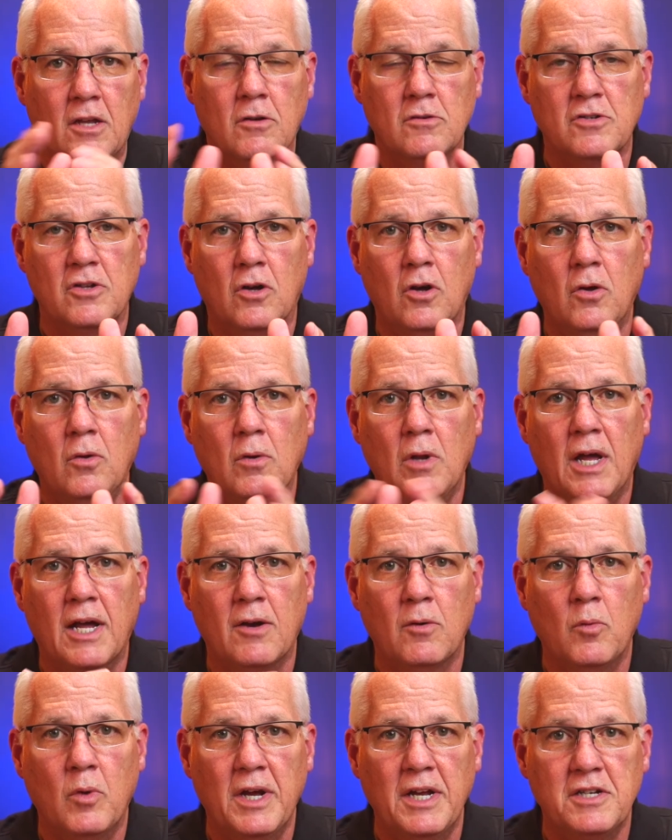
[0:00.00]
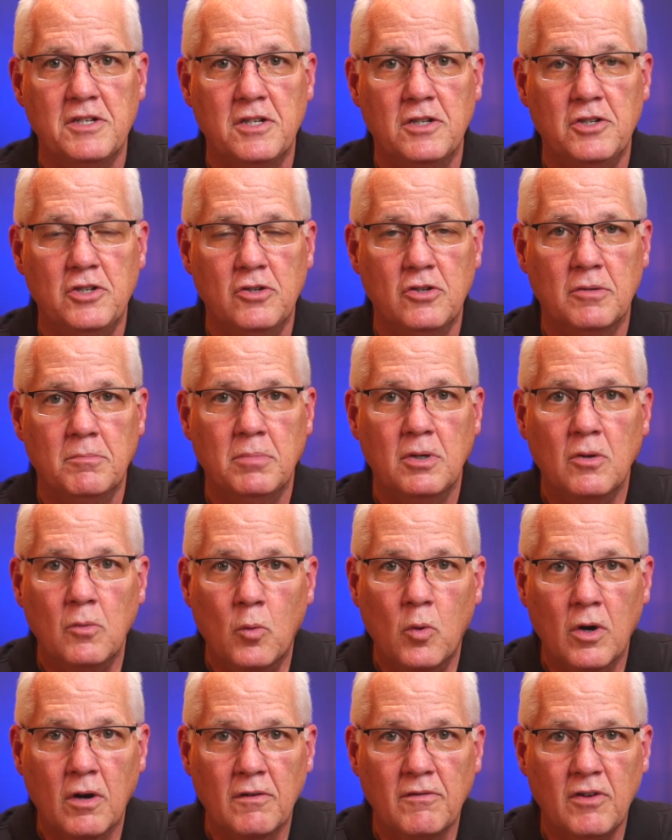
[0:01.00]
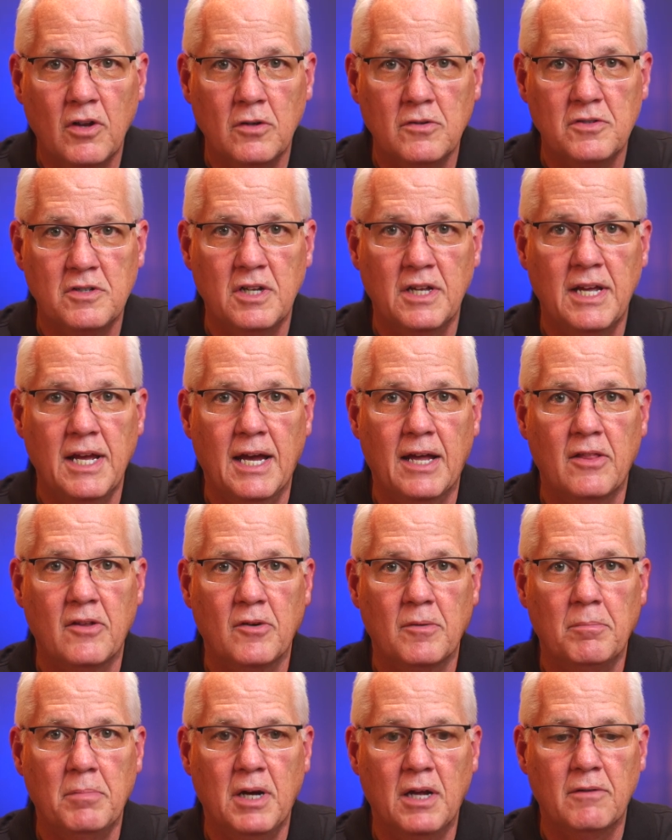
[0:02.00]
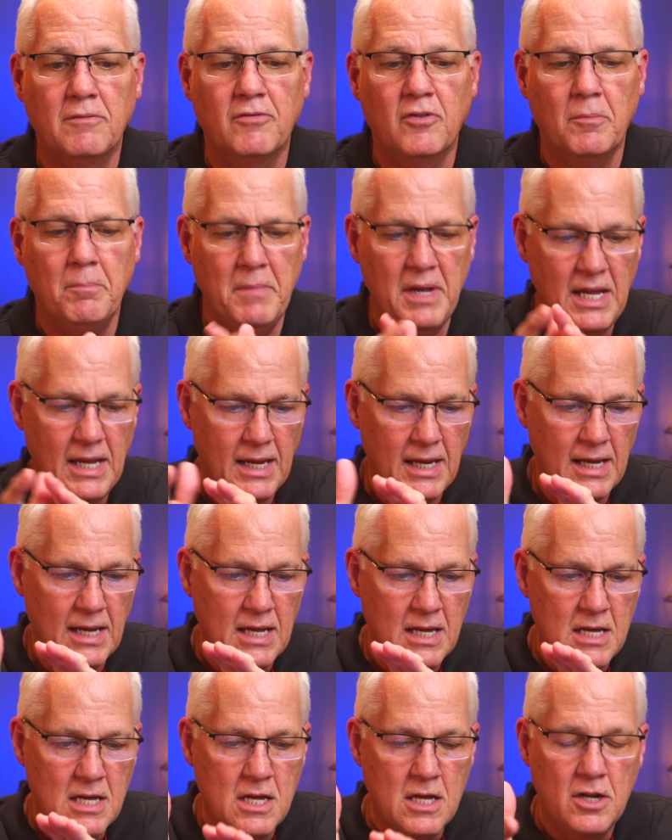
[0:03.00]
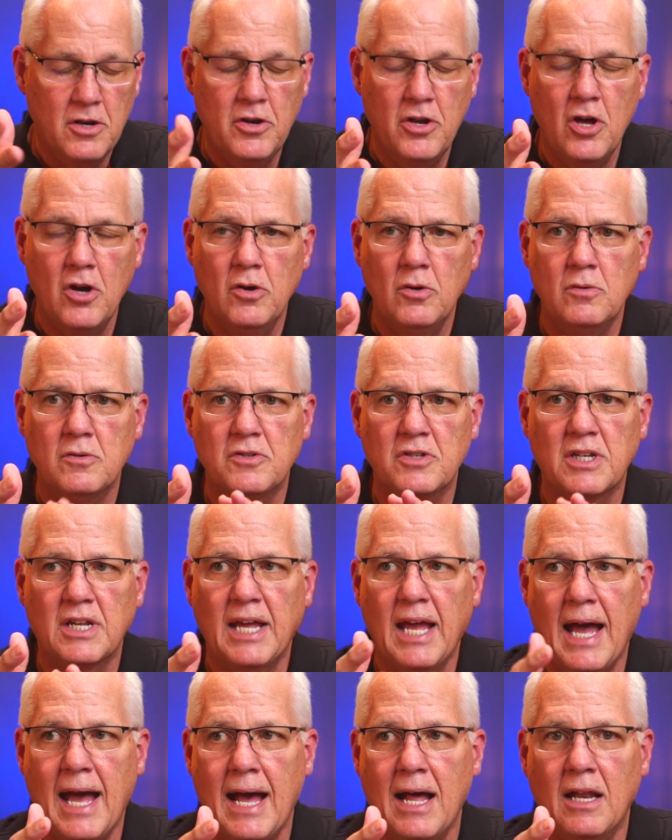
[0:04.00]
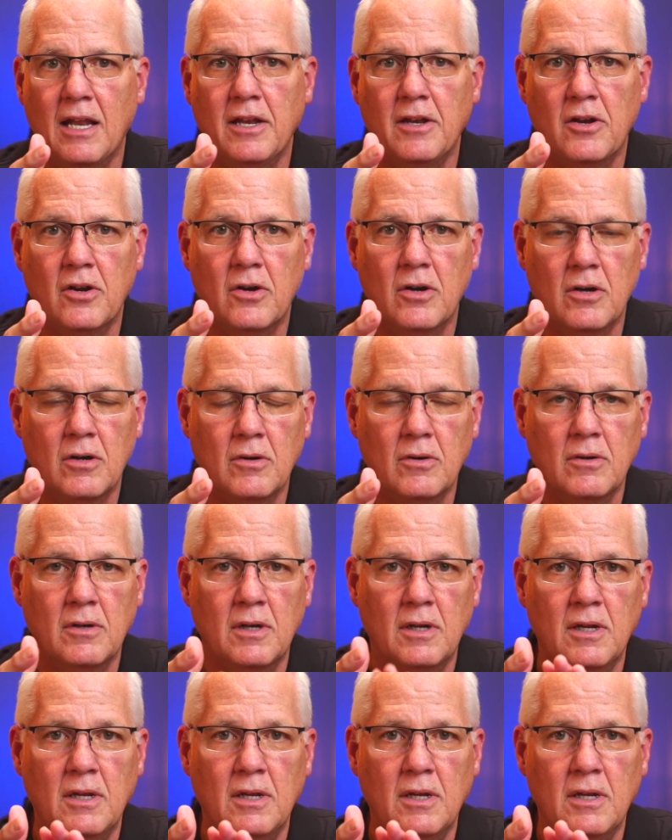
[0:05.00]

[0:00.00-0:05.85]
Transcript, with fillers: there's a whole lot of ways that you can put workflows together, but for me, Notes, Calendar,